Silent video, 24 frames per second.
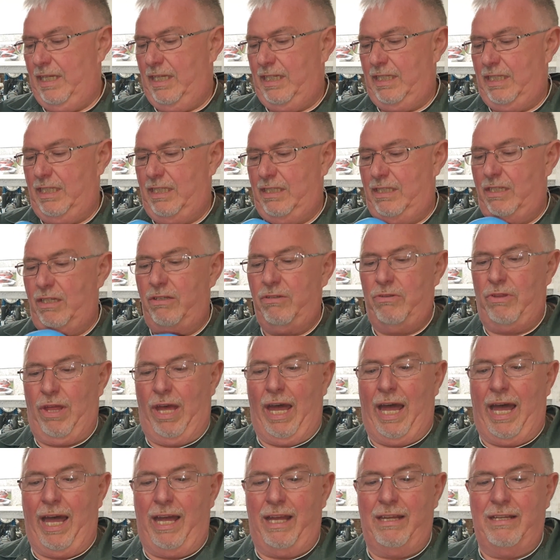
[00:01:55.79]
You do
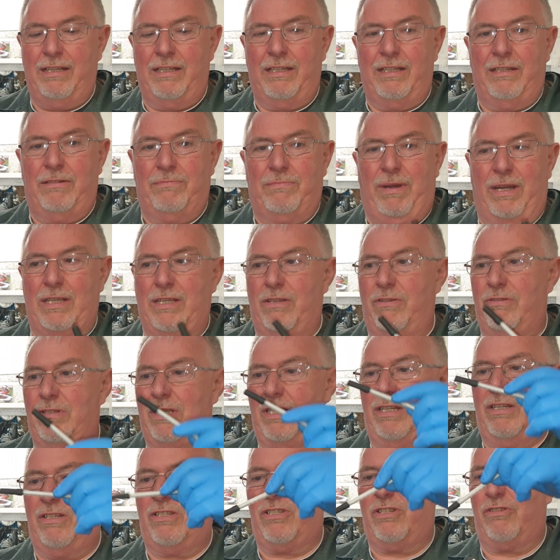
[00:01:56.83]
that by
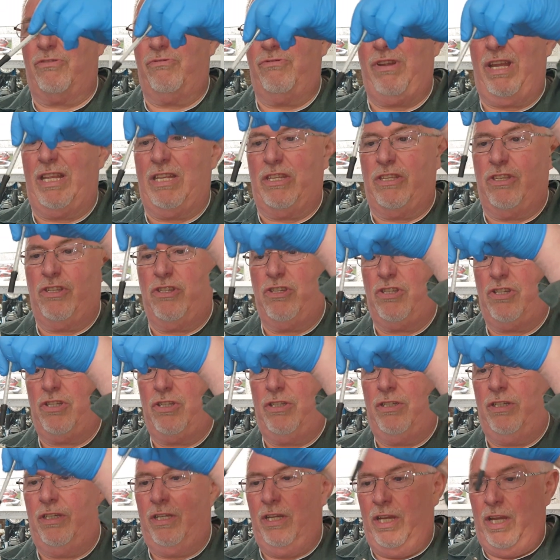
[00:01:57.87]
using a syringe
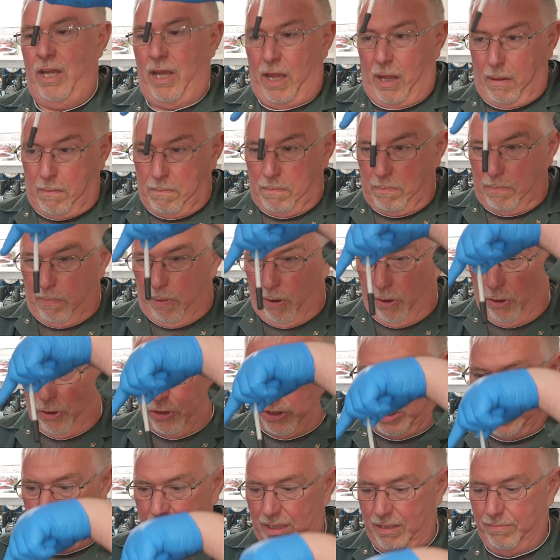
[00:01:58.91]
and
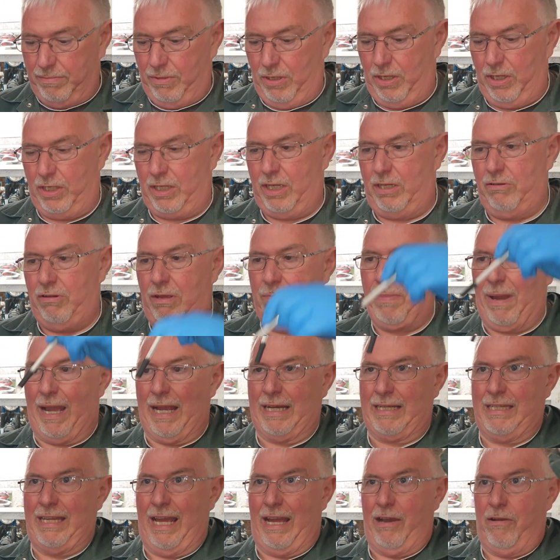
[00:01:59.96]
pushing the mercury
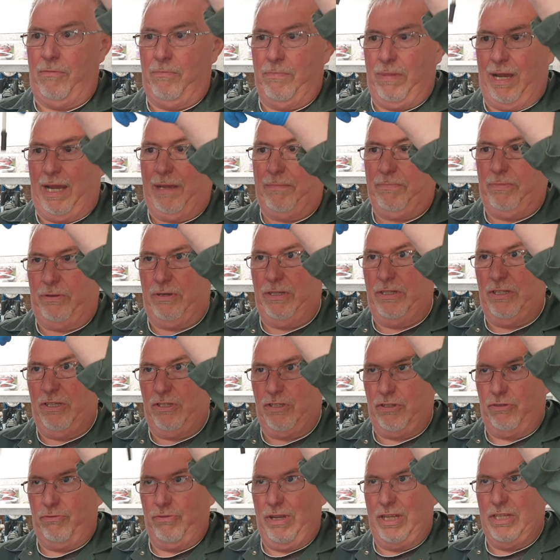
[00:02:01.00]
back down by putting the
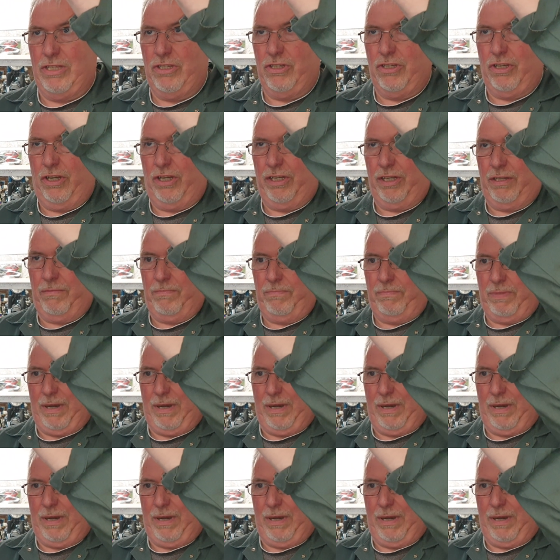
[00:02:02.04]
syringe on and